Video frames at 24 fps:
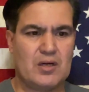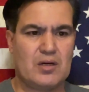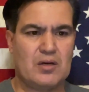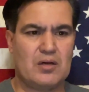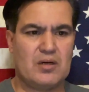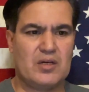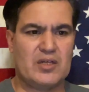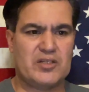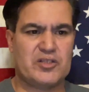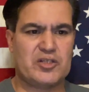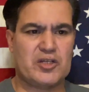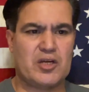
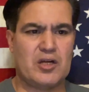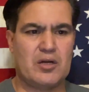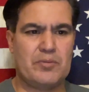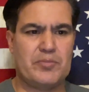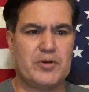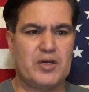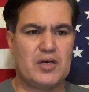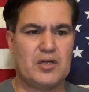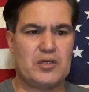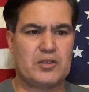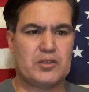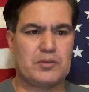It's going to
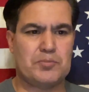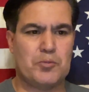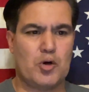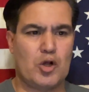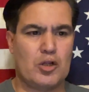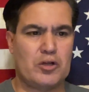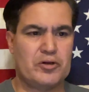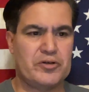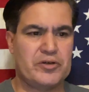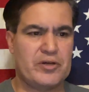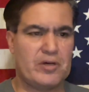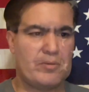be a
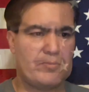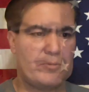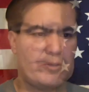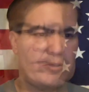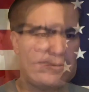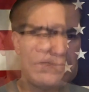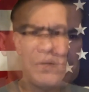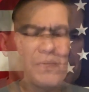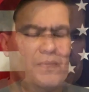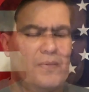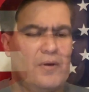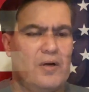smaller number.
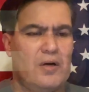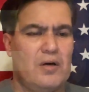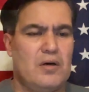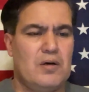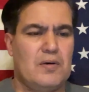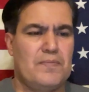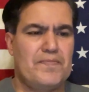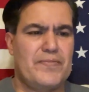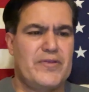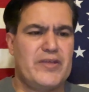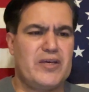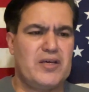
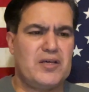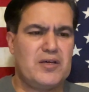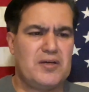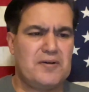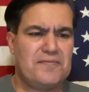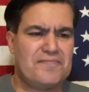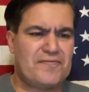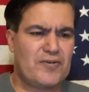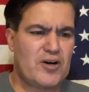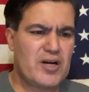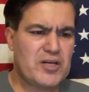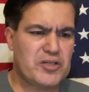The
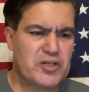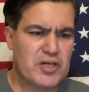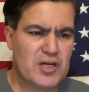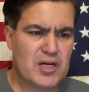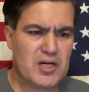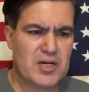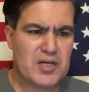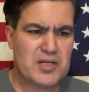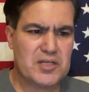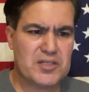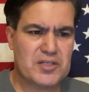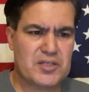
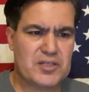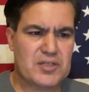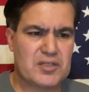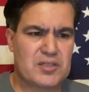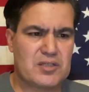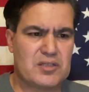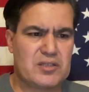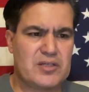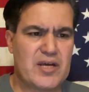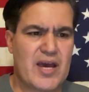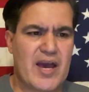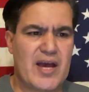
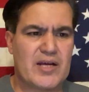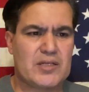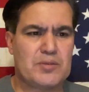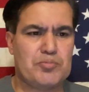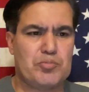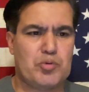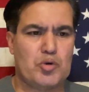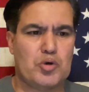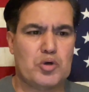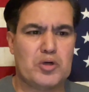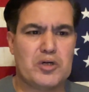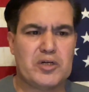Franchise Tax
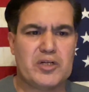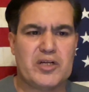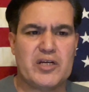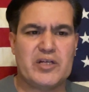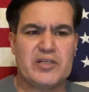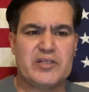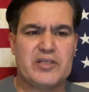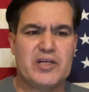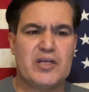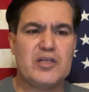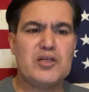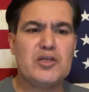Board
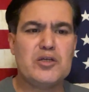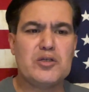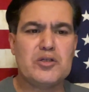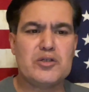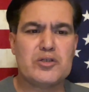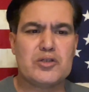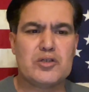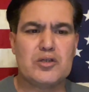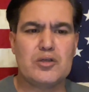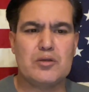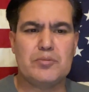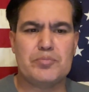
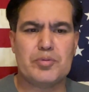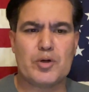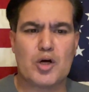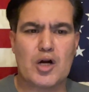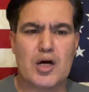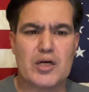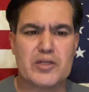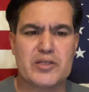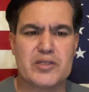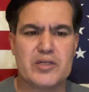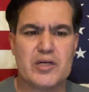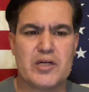continues to
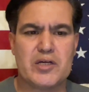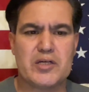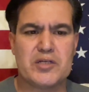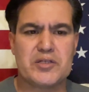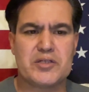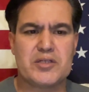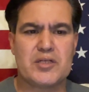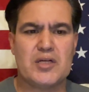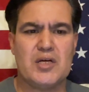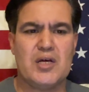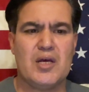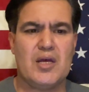
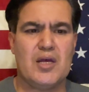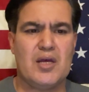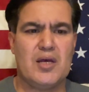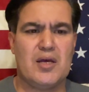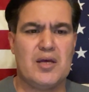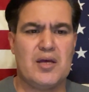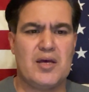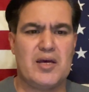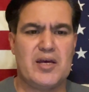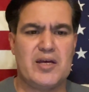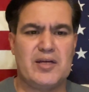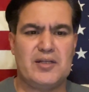process
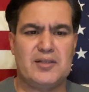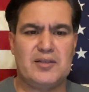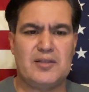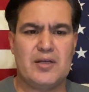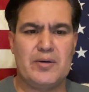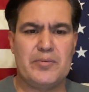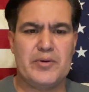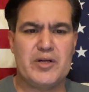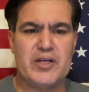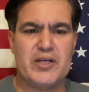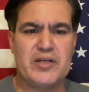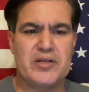a
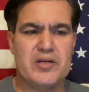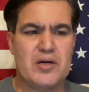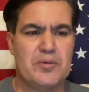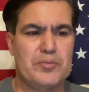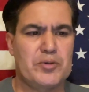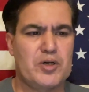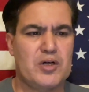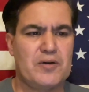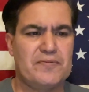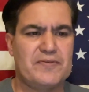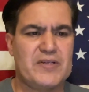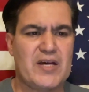limited
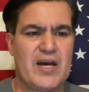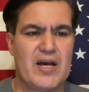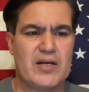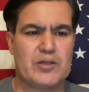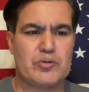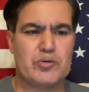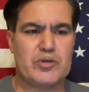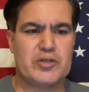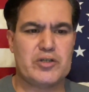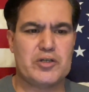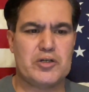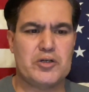number of
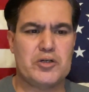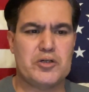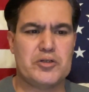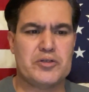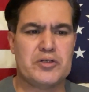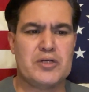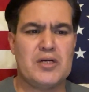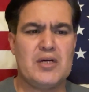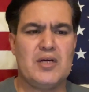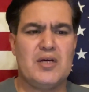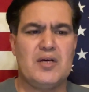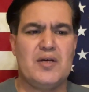tax
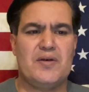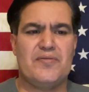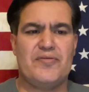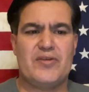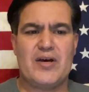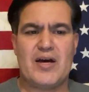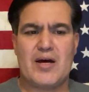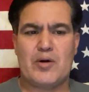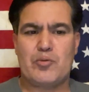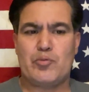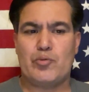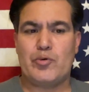returns
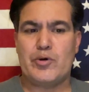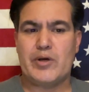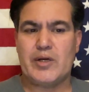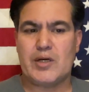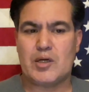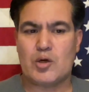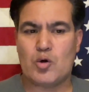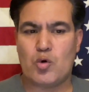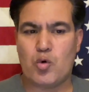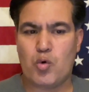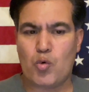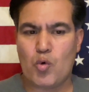that
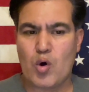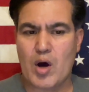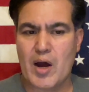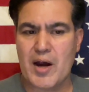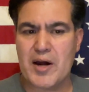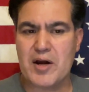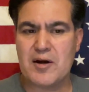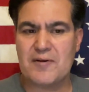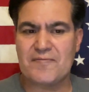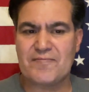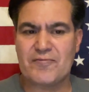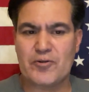
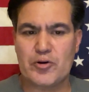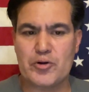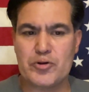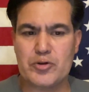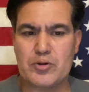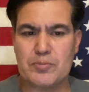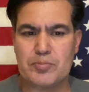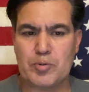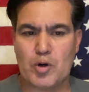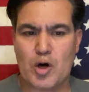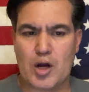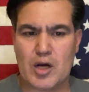require
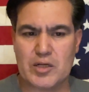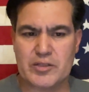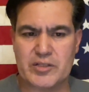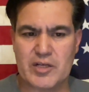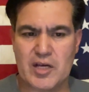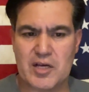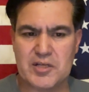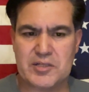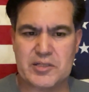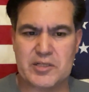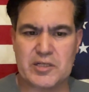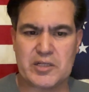further
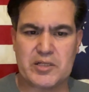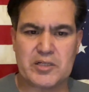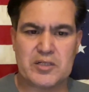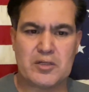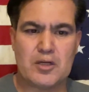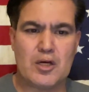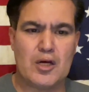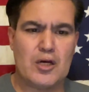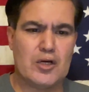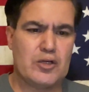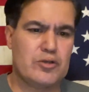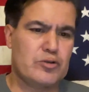processing
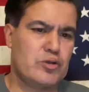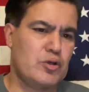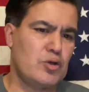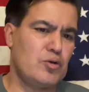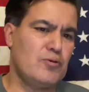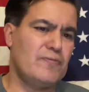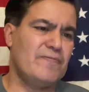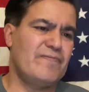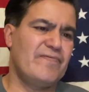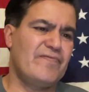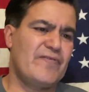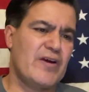
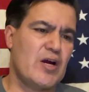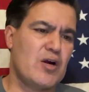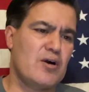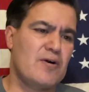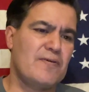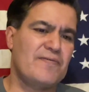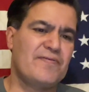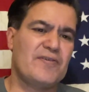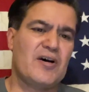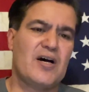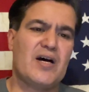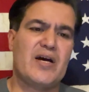to
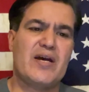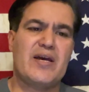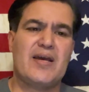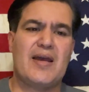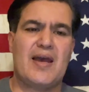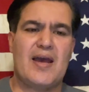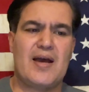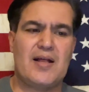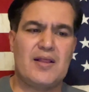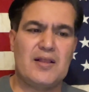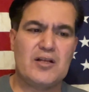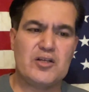verify
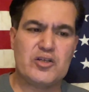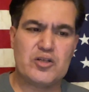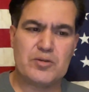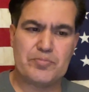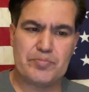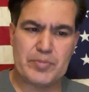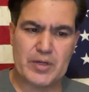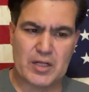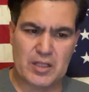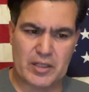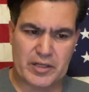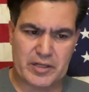
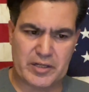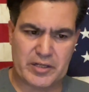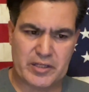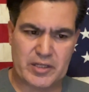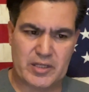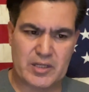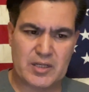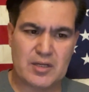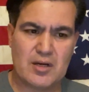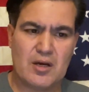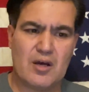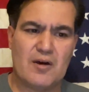
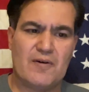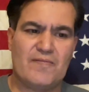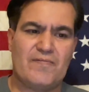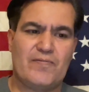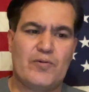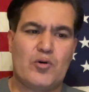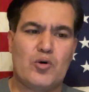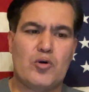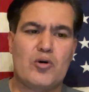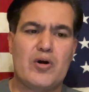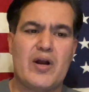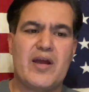eligibility
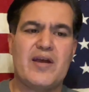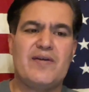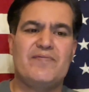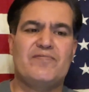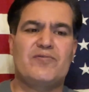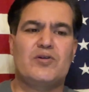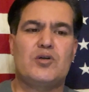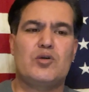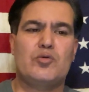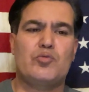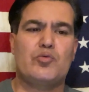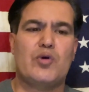for a
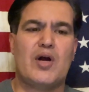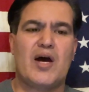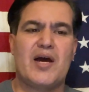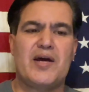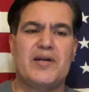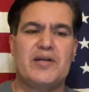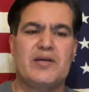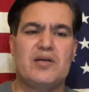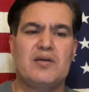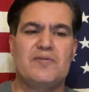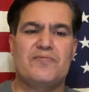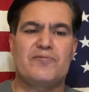
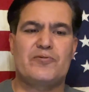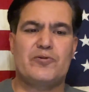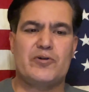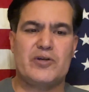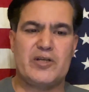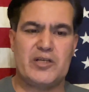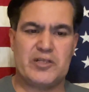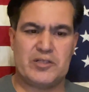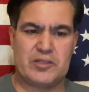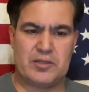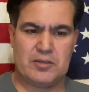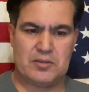variety of
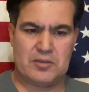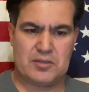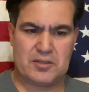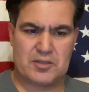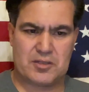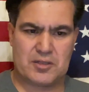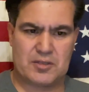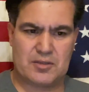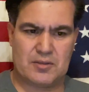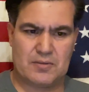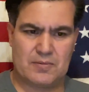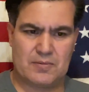reasons.